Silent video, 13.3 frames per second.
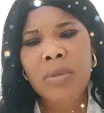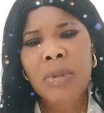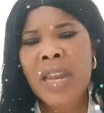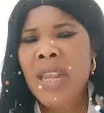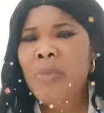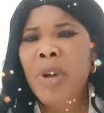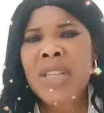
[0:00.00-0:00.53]

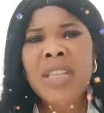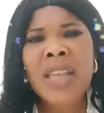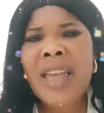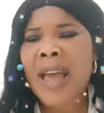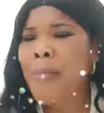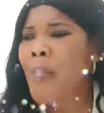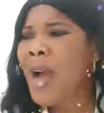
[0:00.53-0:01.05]
Anybody
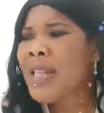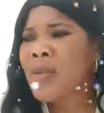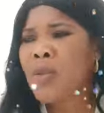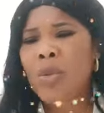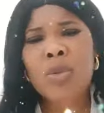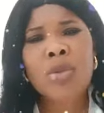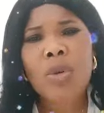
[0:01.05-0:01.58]
get mad
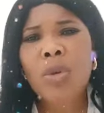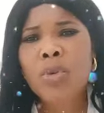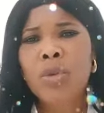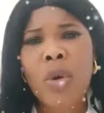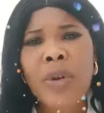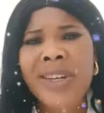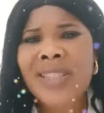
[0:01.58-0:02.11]
to
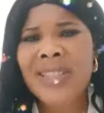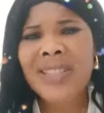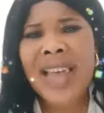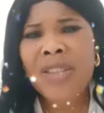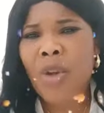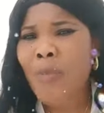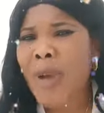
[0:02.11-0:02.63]

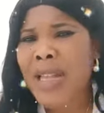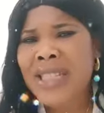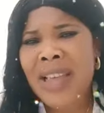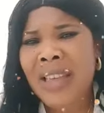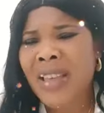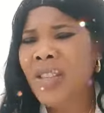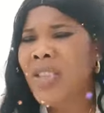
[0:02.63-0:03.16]
criticize the
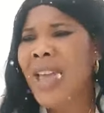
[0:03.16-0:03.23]
Obazee,